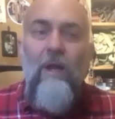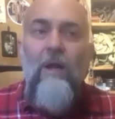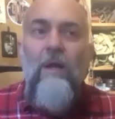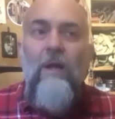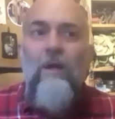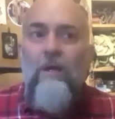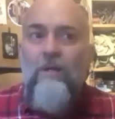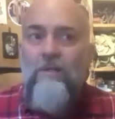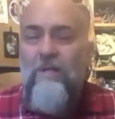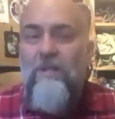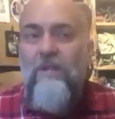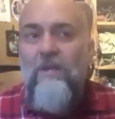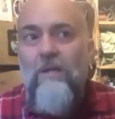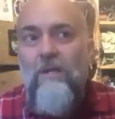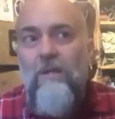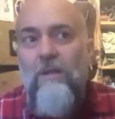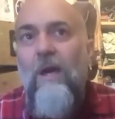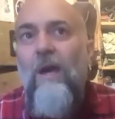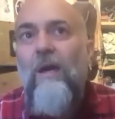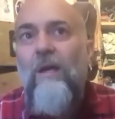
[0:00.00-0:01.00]
Because I think
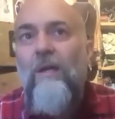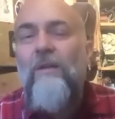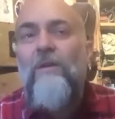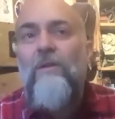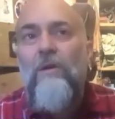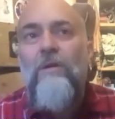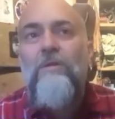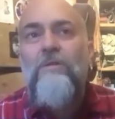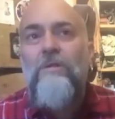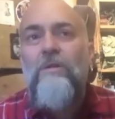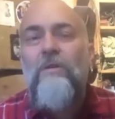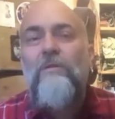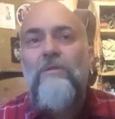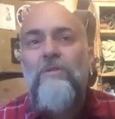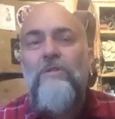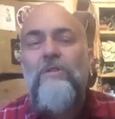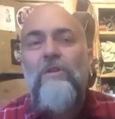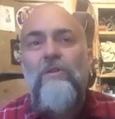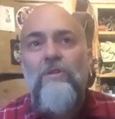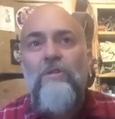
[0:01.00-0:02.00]
that, you know, as soon as
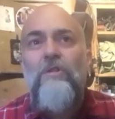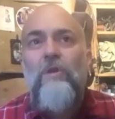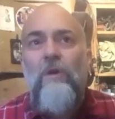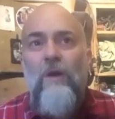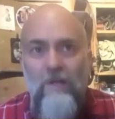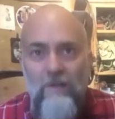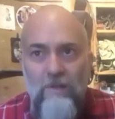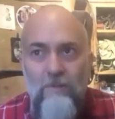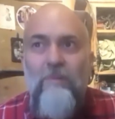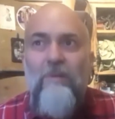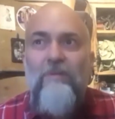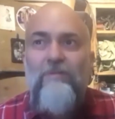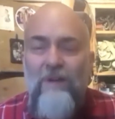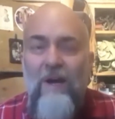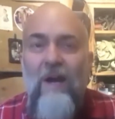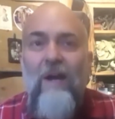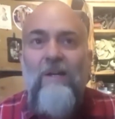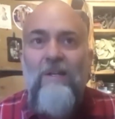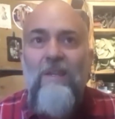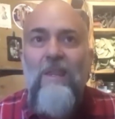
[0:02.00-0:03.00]
students grasp the
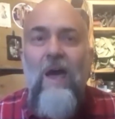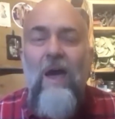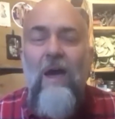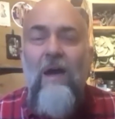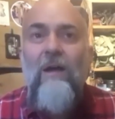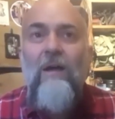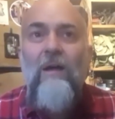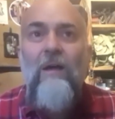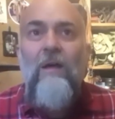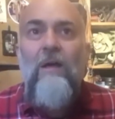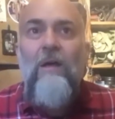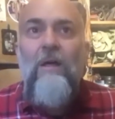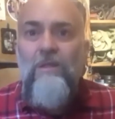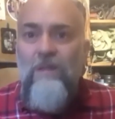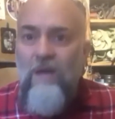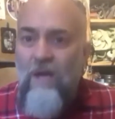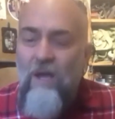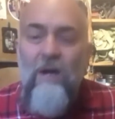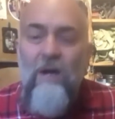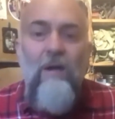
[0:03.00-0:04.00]
fact that
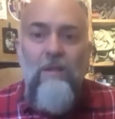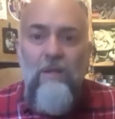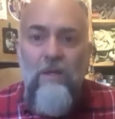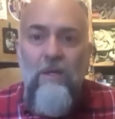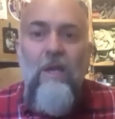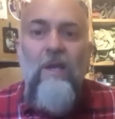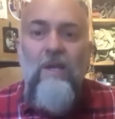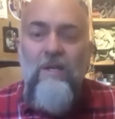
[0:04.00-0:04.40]
they are the key